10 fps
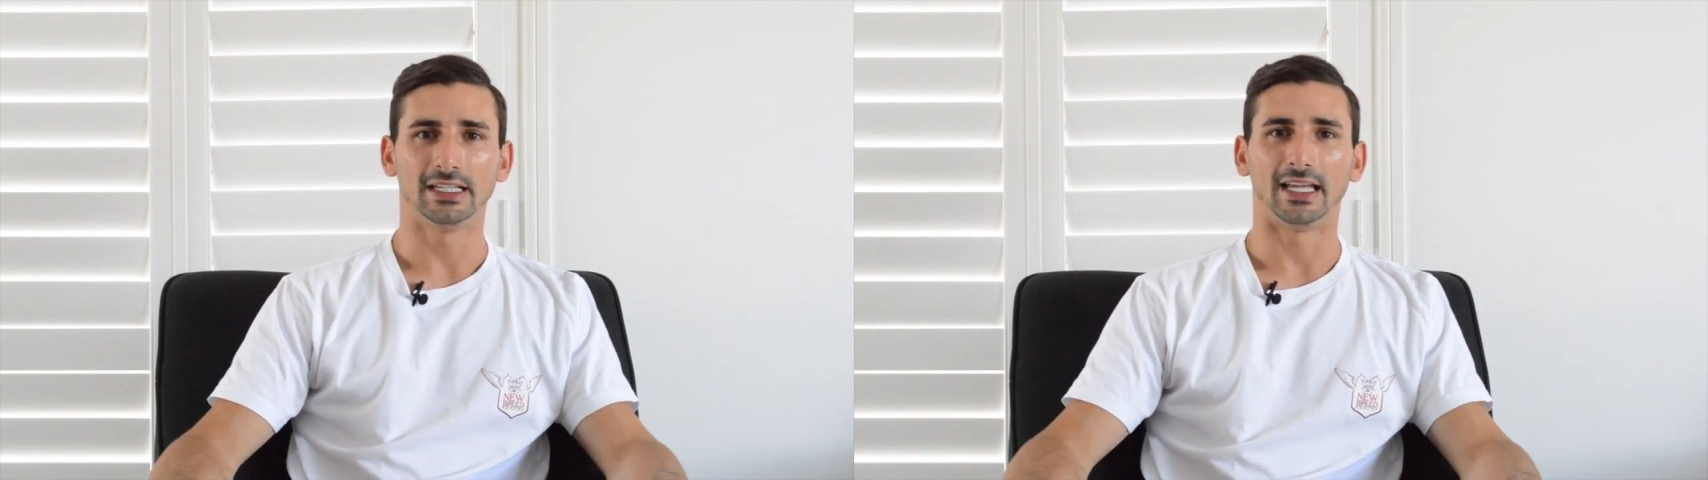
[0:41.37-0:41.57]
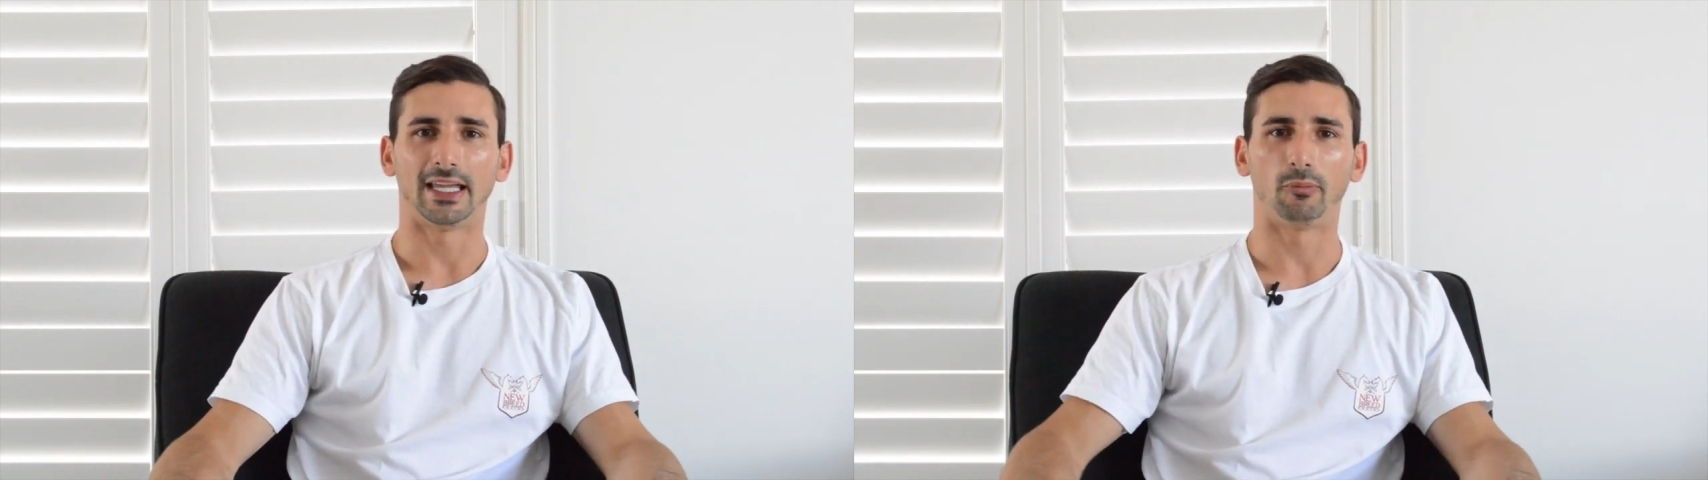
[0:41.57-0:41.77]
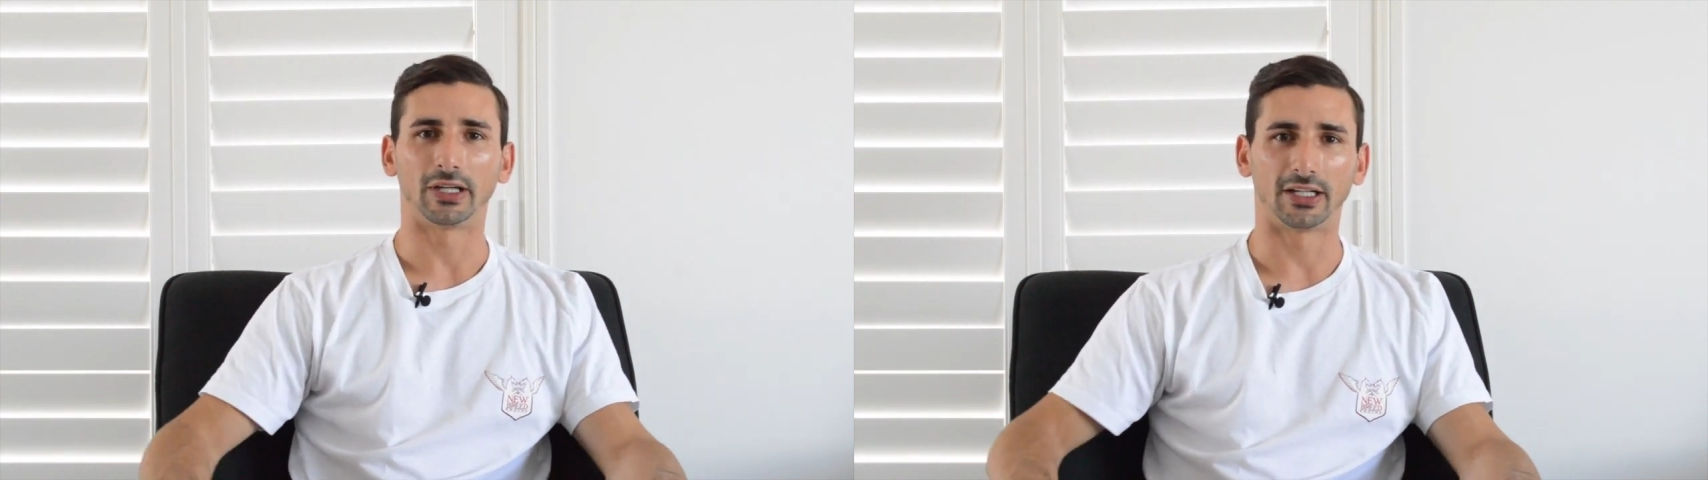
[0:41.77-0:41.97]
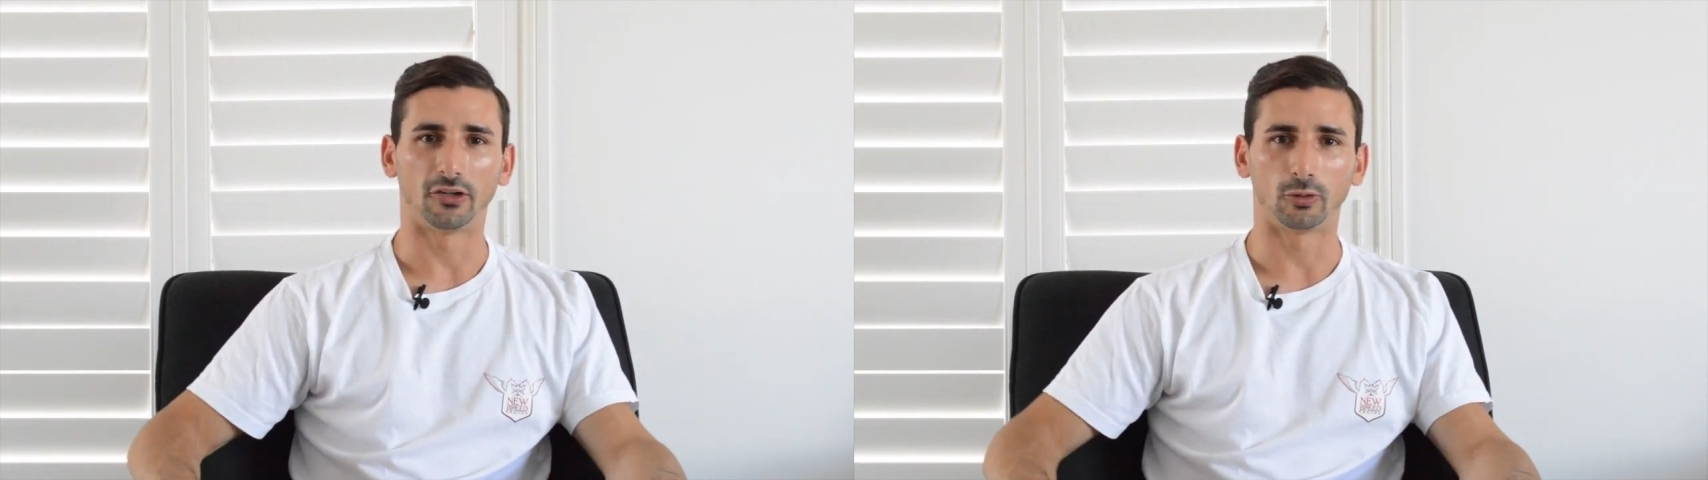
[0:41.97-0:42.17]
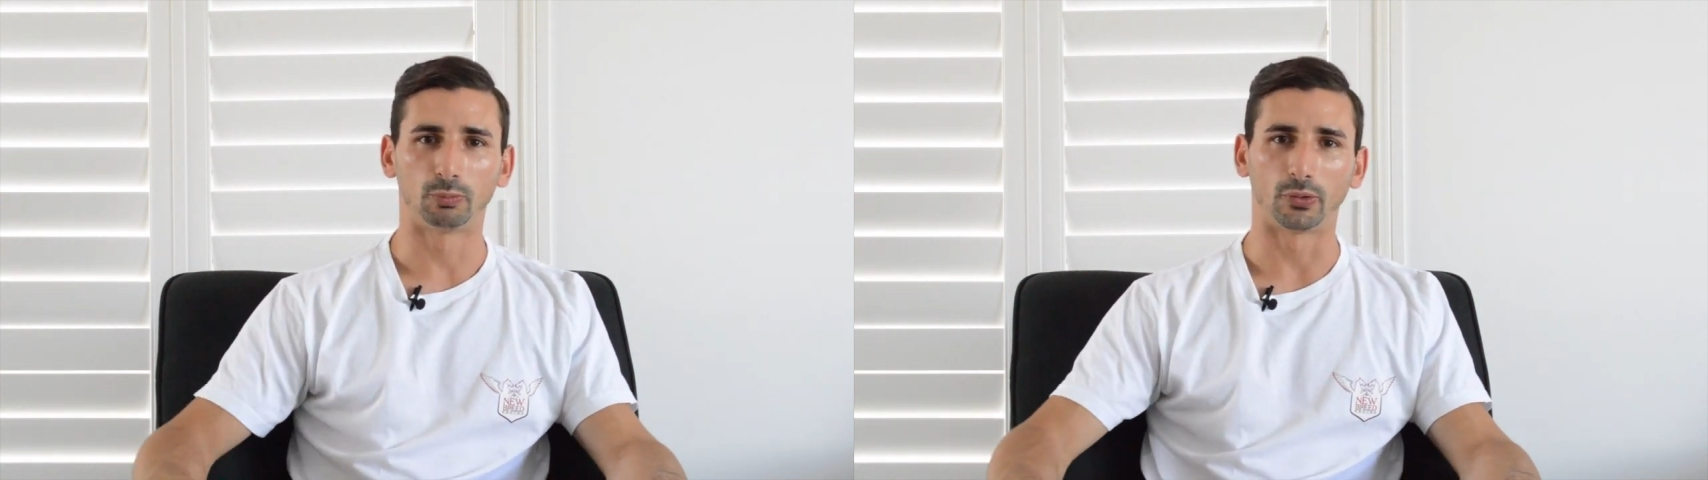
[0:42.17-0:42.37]
and then we can
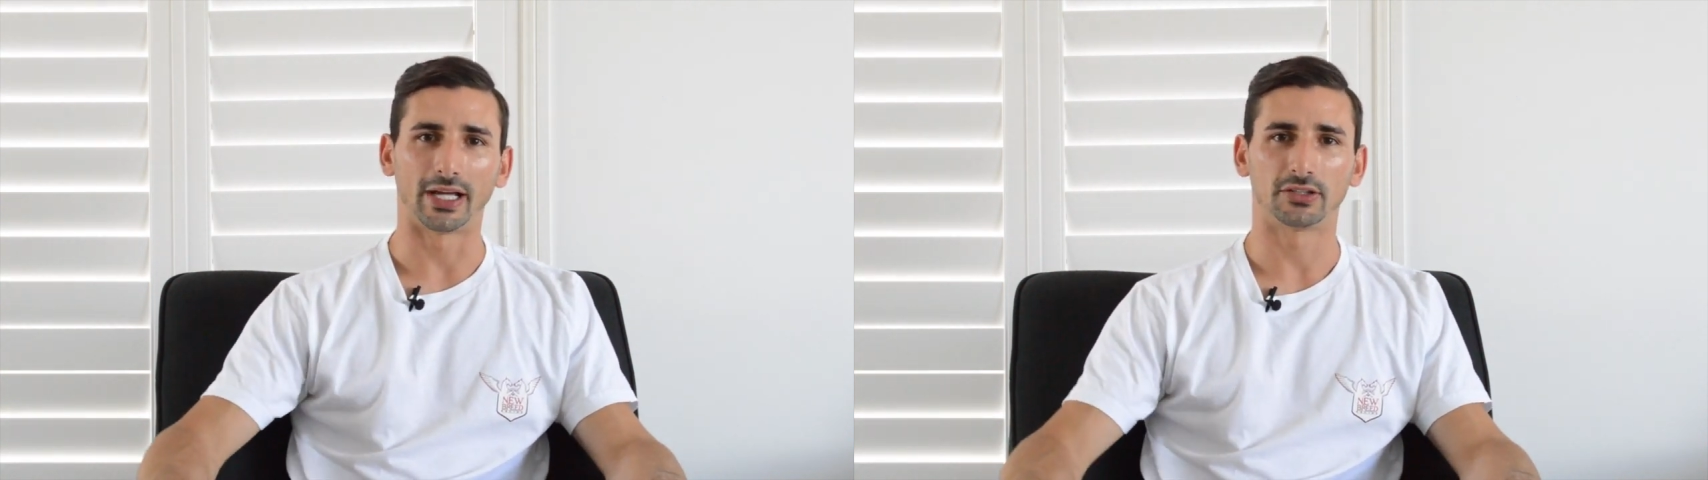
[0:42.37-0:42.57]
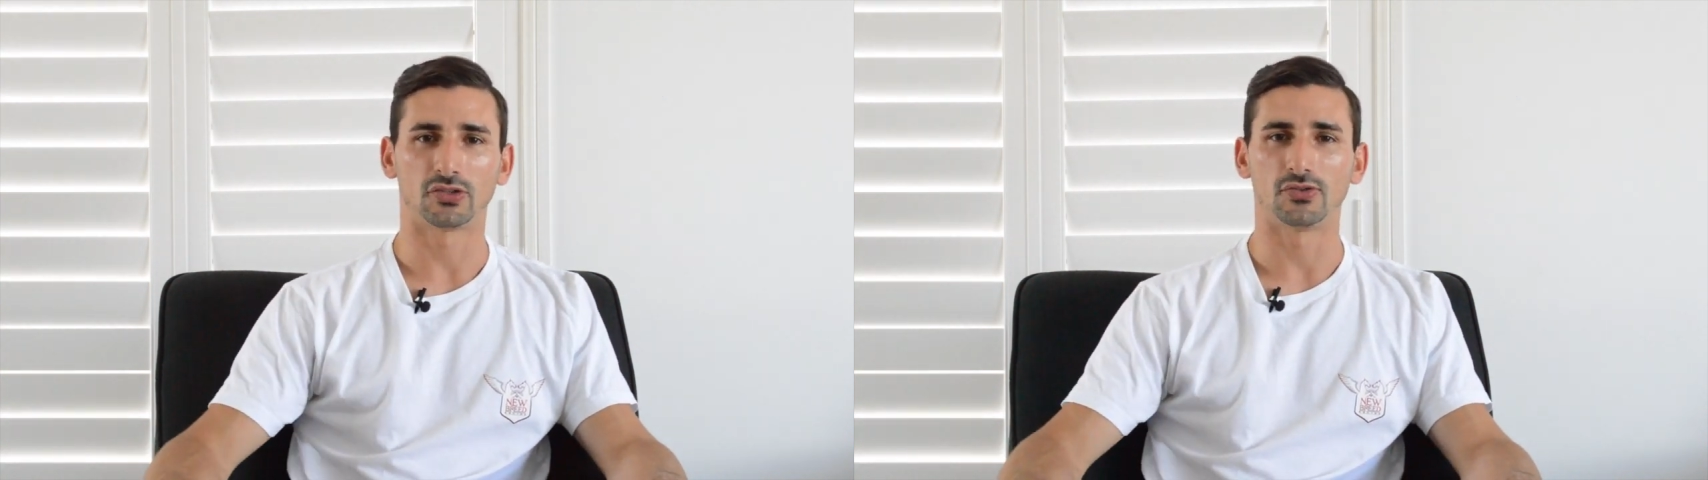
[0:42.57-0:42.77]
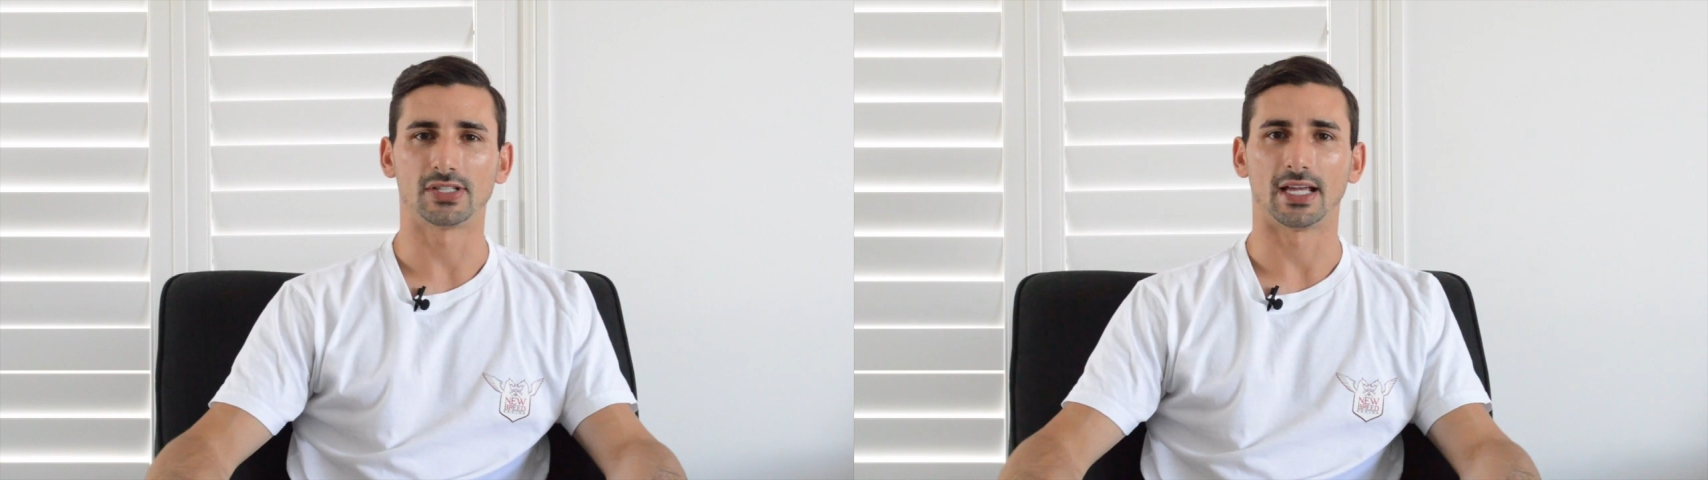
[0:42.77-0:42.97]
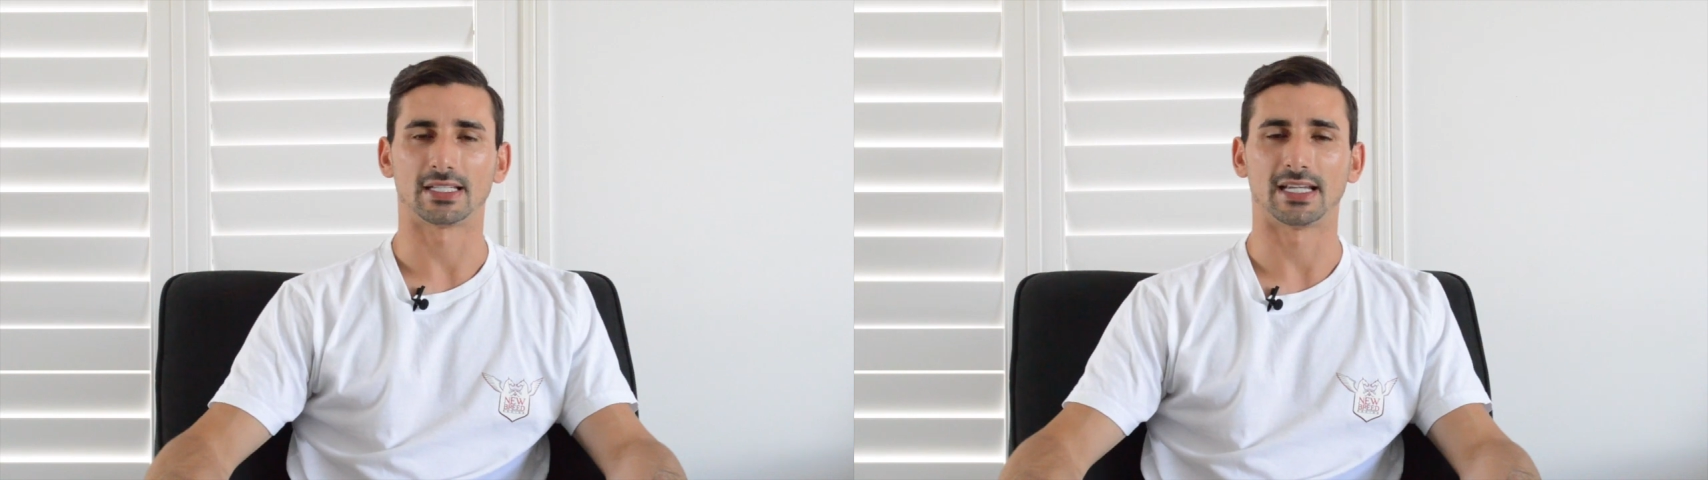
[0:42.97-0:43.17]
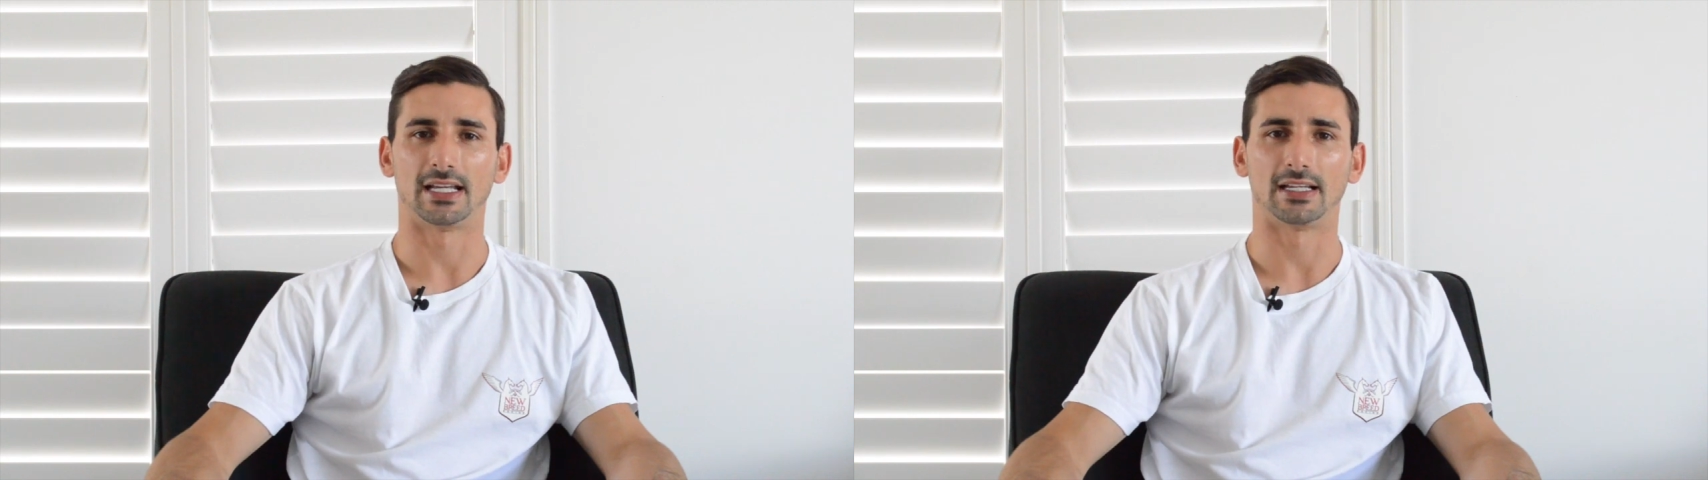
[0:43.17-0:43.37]
all put our two
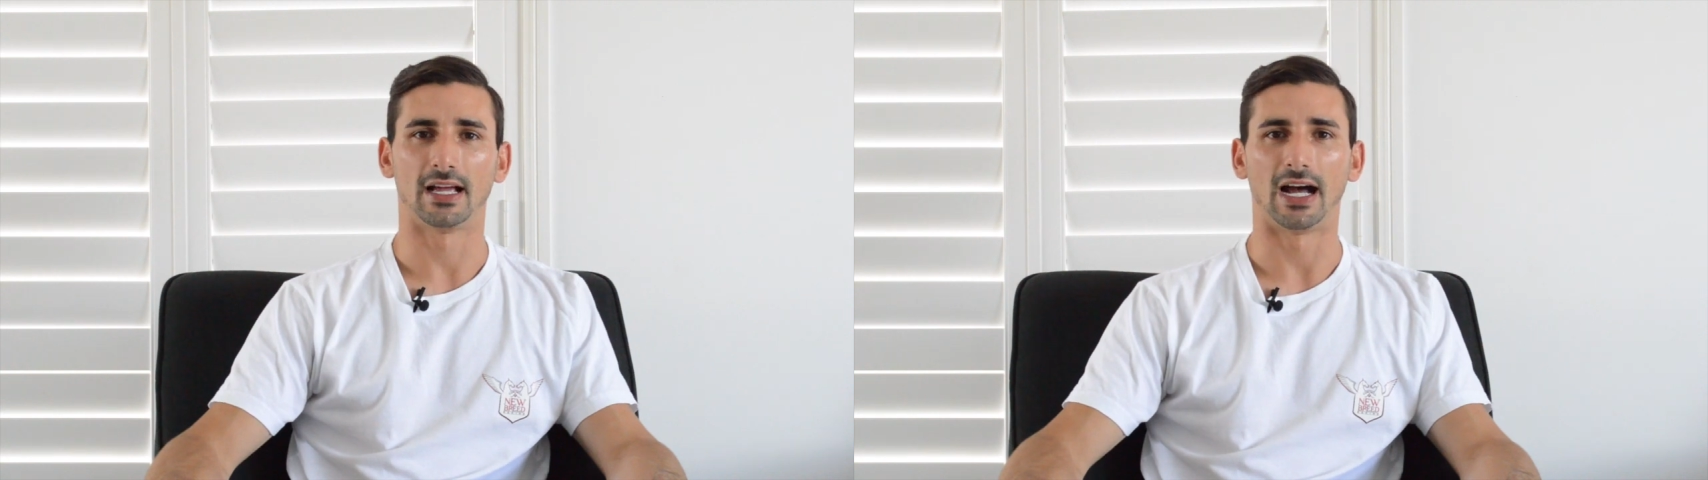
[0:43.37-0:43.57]
cents in